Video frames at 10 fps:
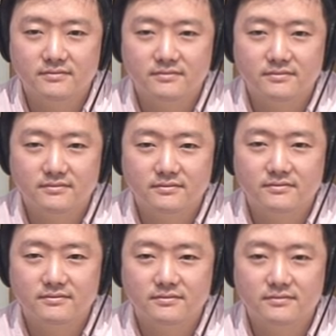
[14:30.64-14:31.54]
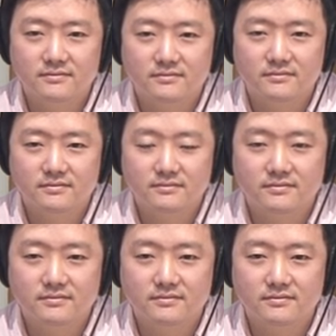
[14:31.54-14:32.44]

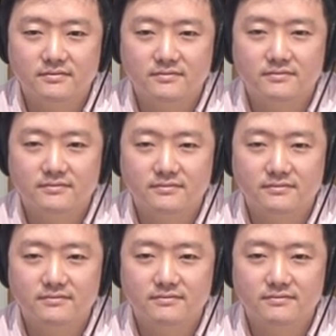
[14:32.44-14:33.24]
This person isn't speaking.